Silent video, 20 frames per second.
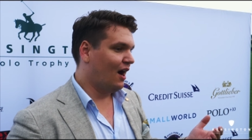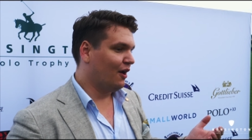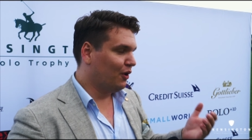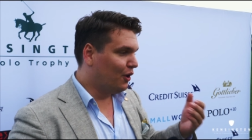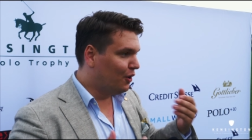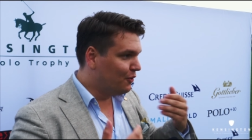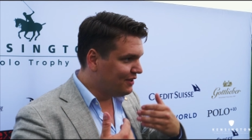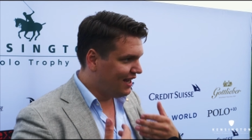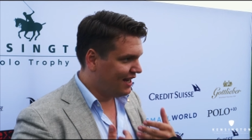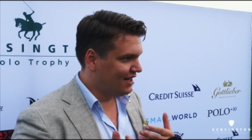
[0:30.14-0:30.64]

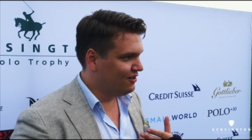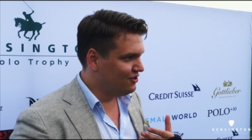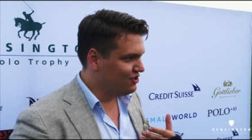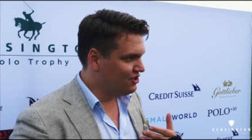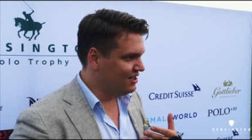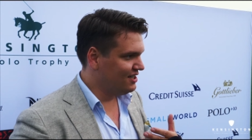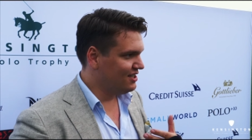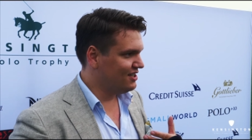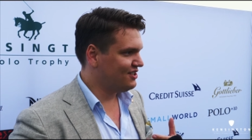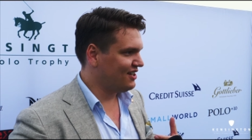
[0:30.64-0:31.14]
Our own
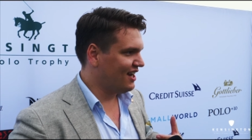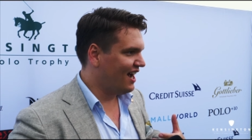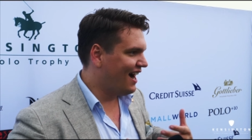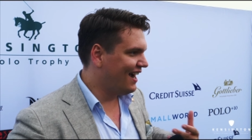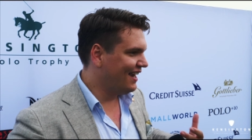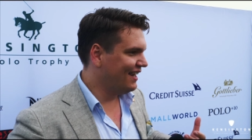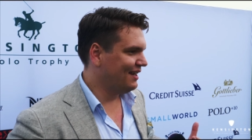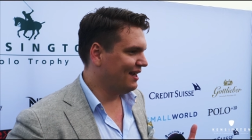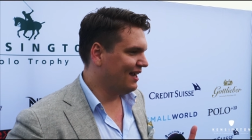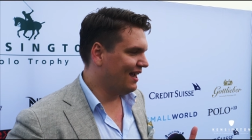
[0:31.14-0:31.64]
energy is a
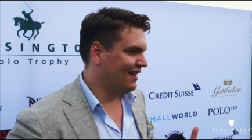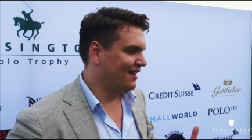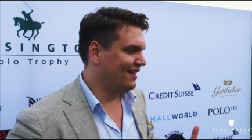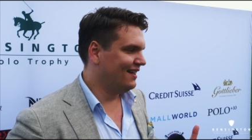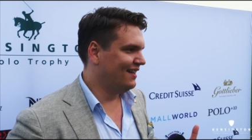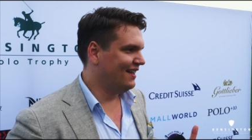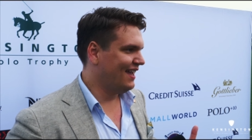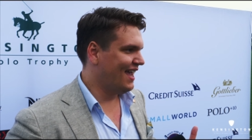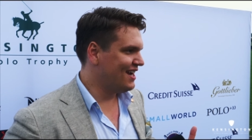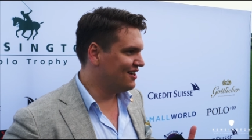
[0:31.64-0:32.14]
high
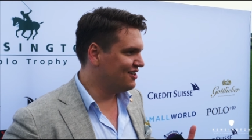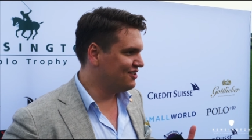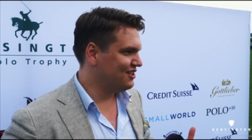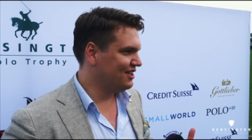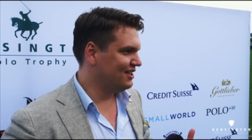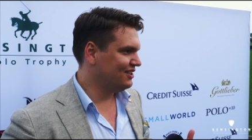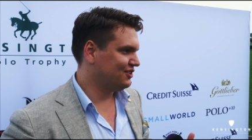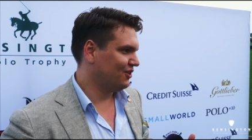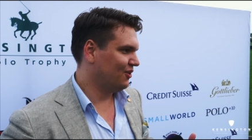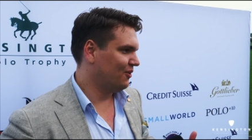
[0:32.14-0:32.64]

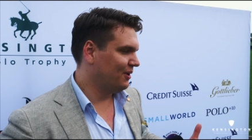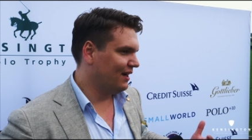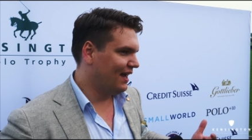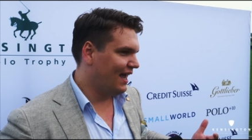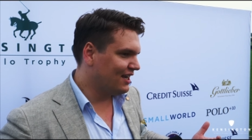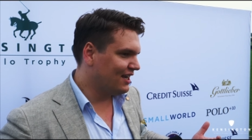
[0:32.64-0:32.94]
energy, so